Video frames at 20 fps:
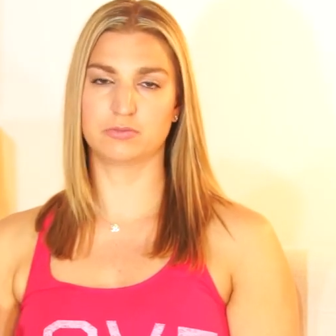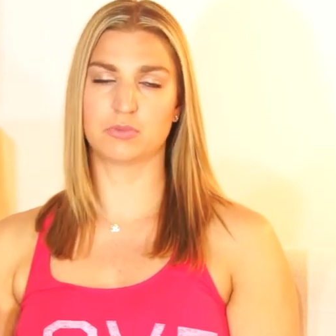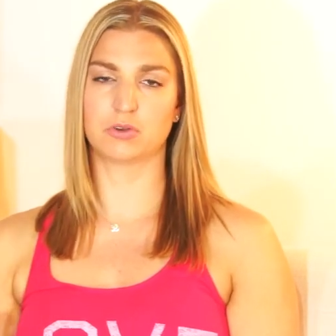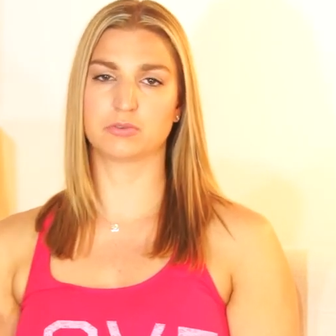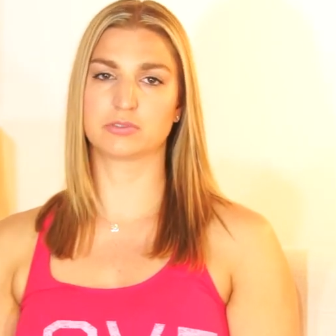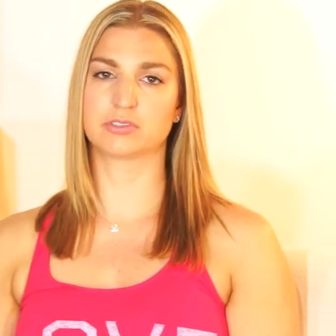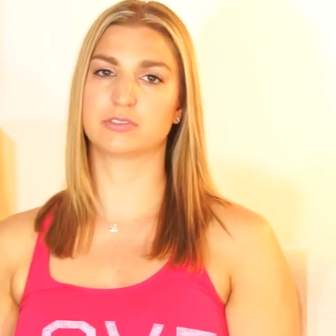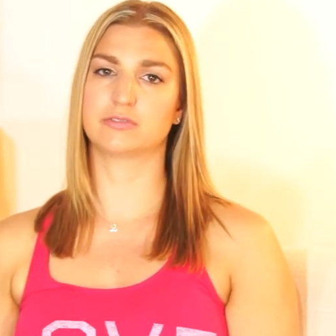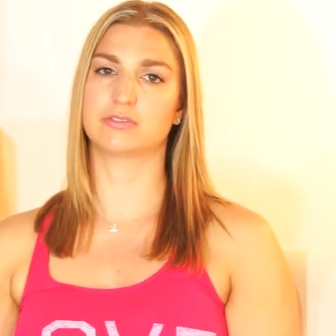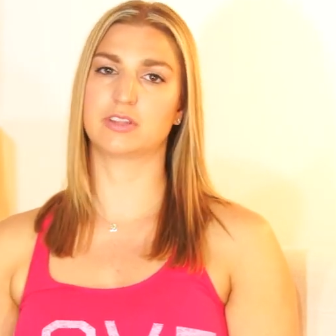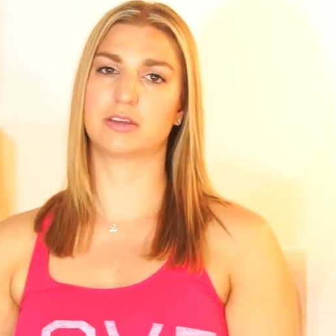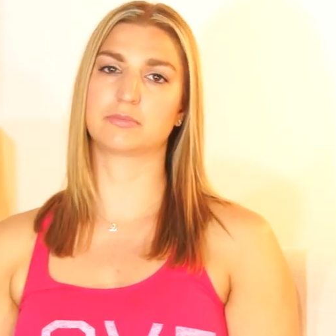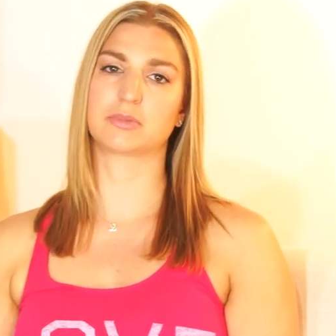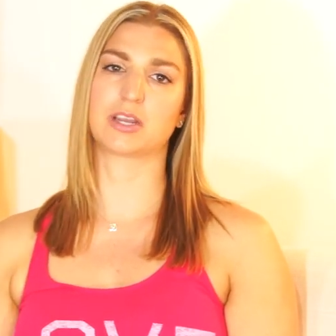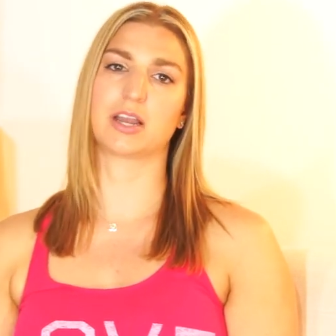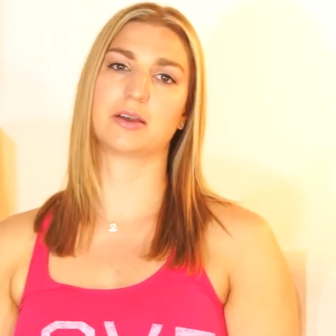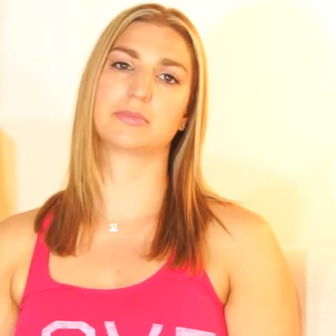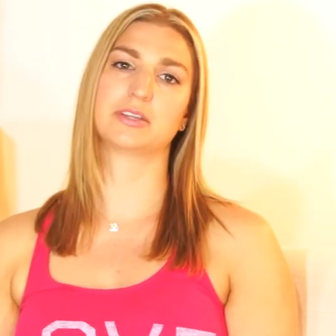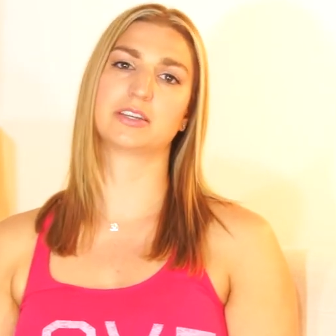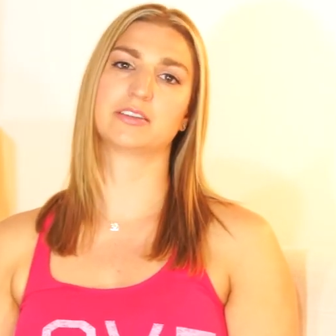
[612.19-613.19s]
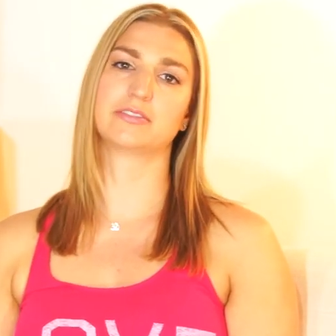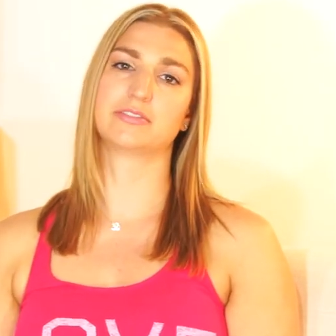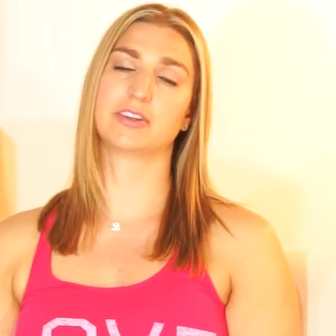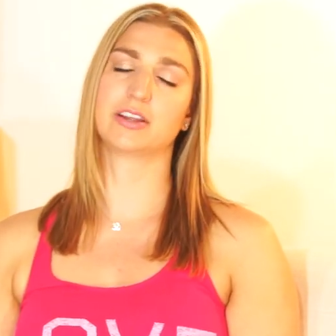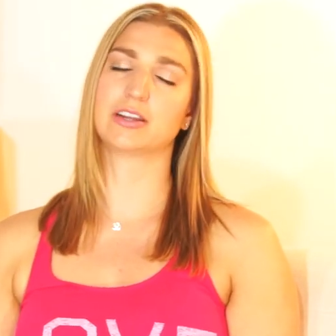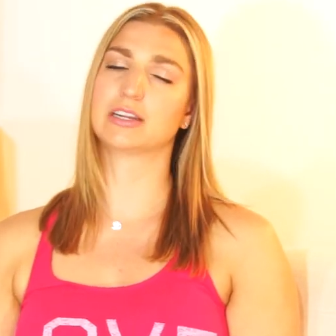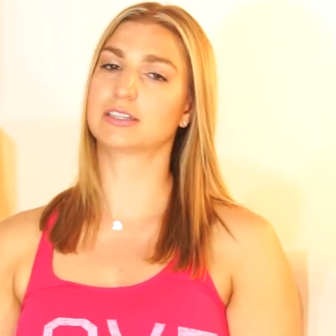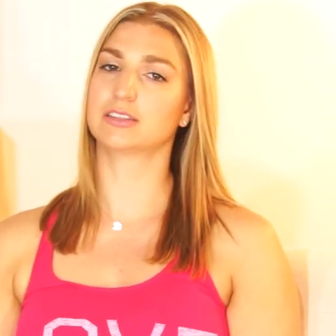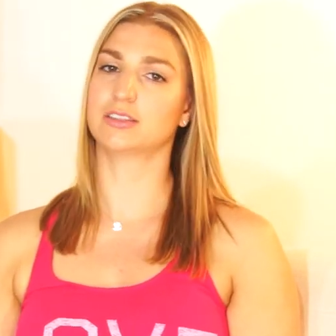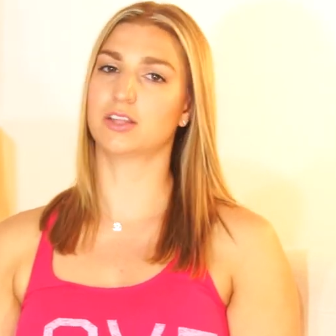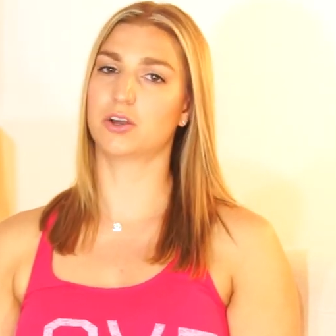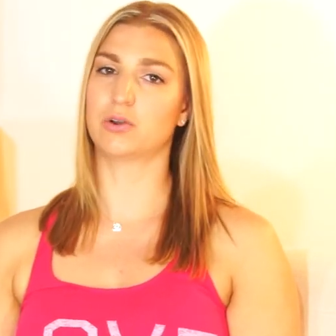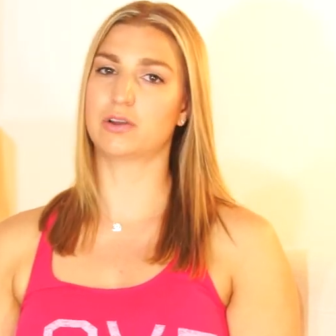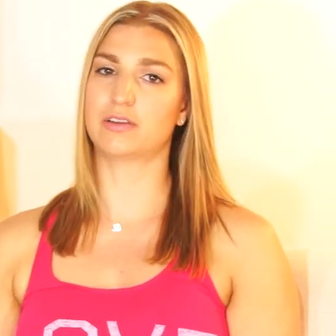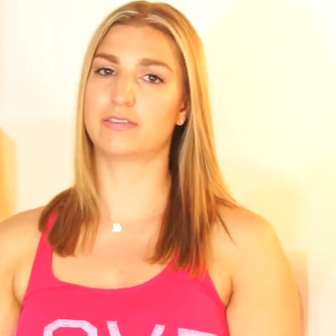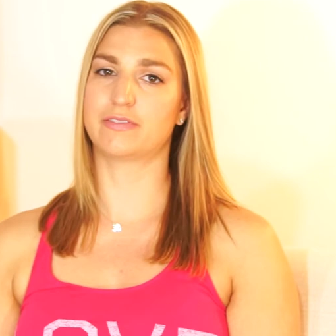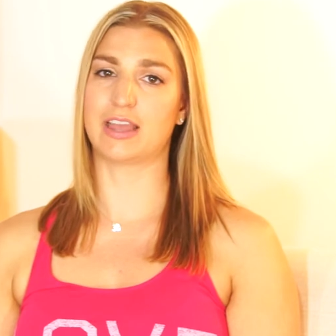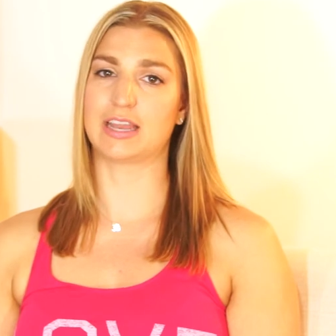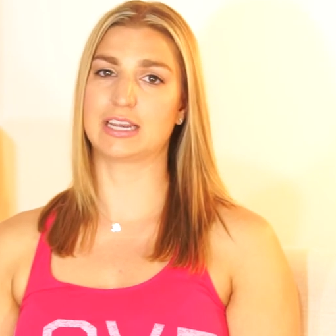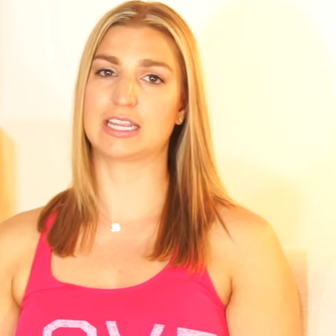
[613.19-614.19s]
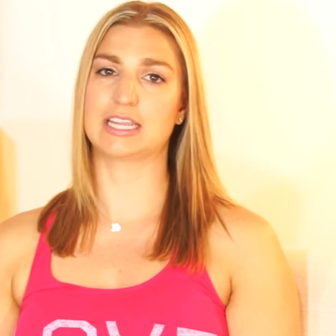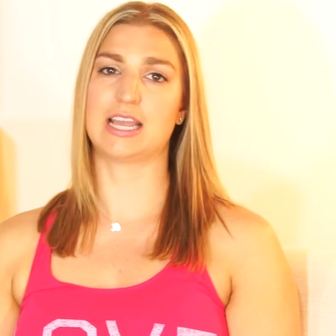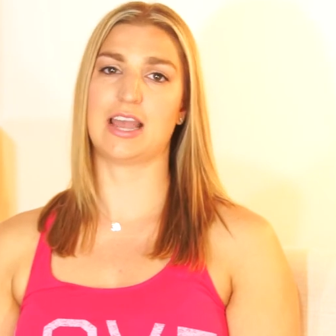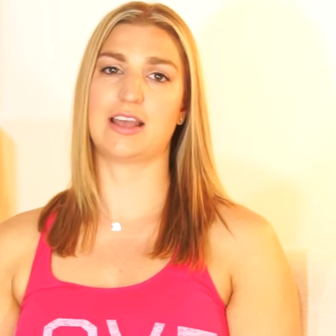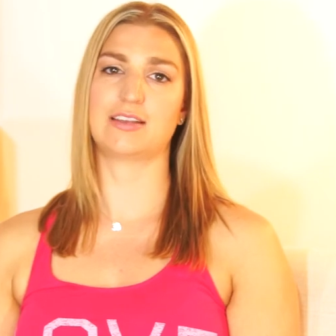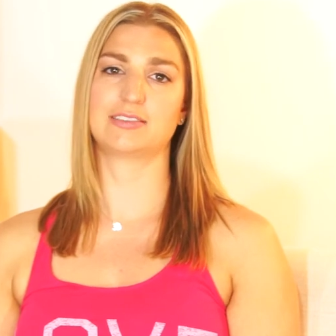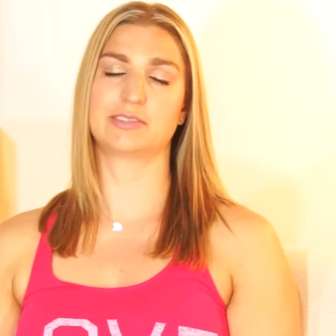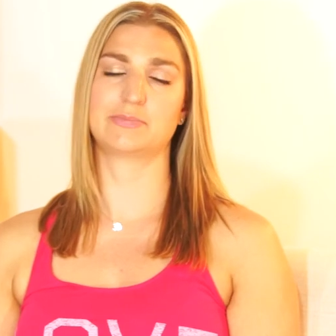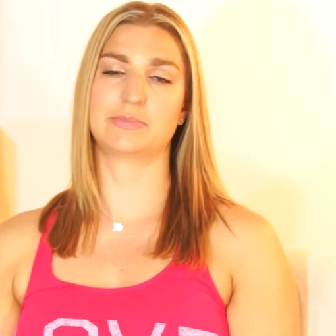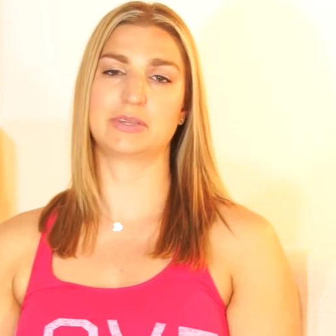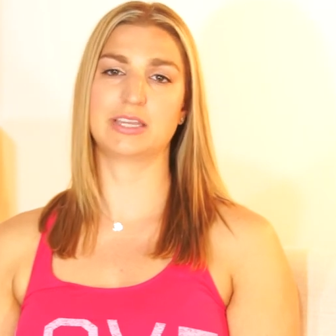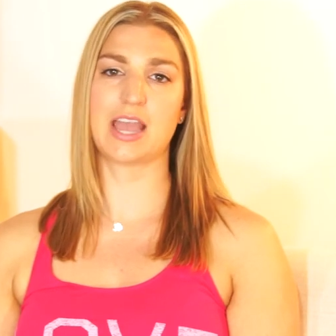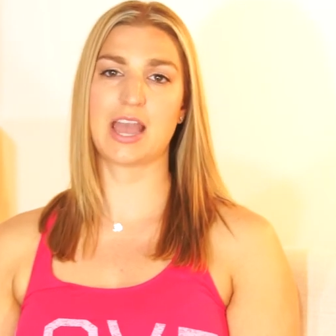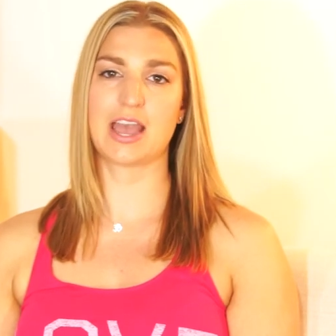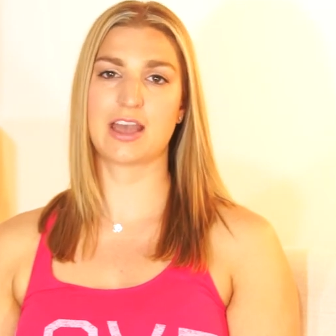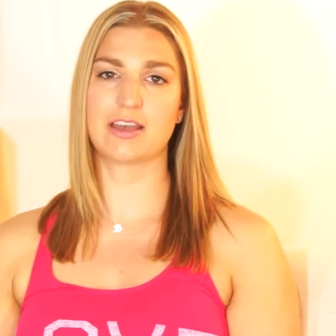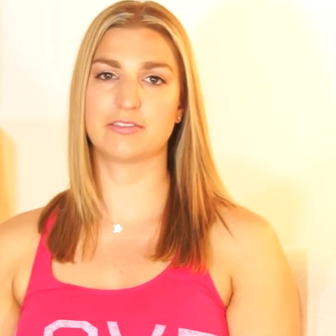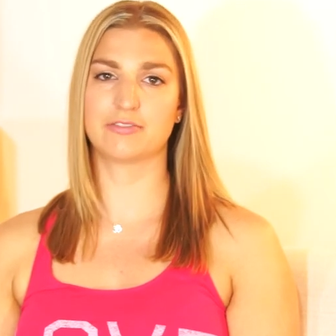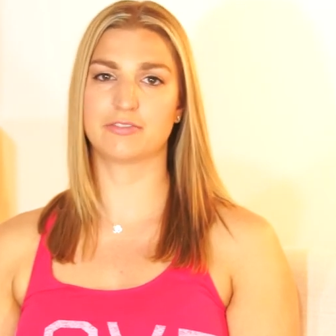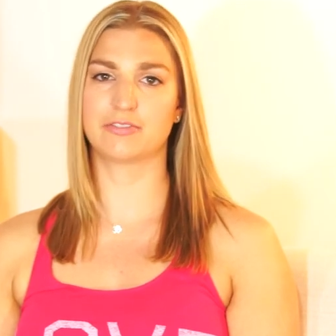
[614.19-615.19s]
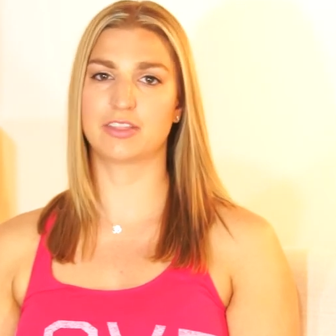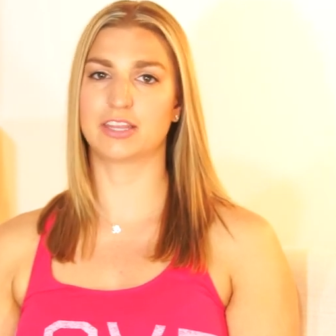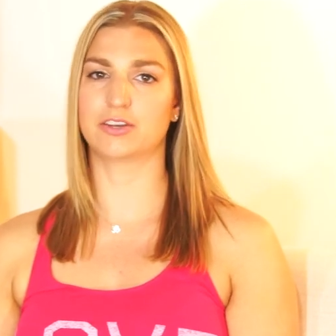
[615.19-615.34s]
Most of them come in a very low, if any, SPF.